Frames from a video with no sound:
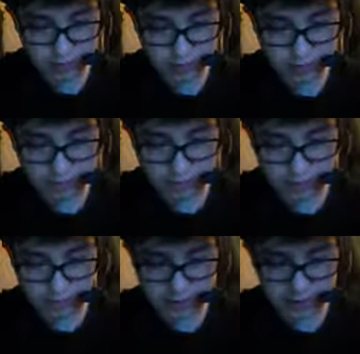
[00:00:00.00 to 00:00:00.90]
and I'm going
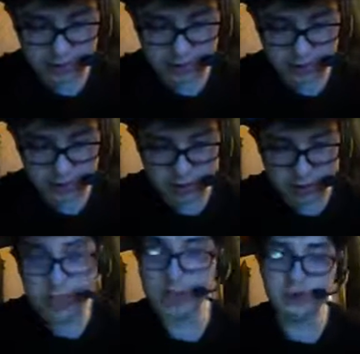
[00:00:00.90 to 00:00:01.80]
back on
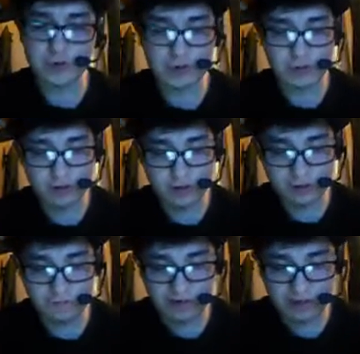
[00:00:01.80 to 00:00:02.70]
Twitter to
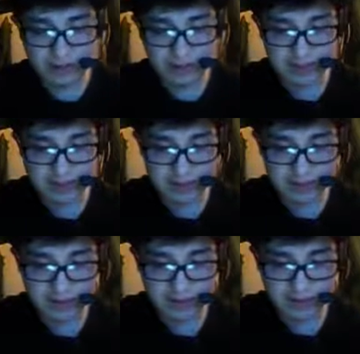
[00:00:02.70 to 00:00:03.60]
your thing because I
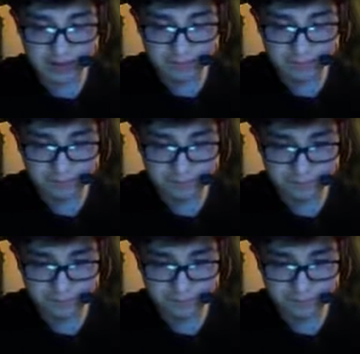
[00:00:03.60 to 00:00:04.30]
did get the um.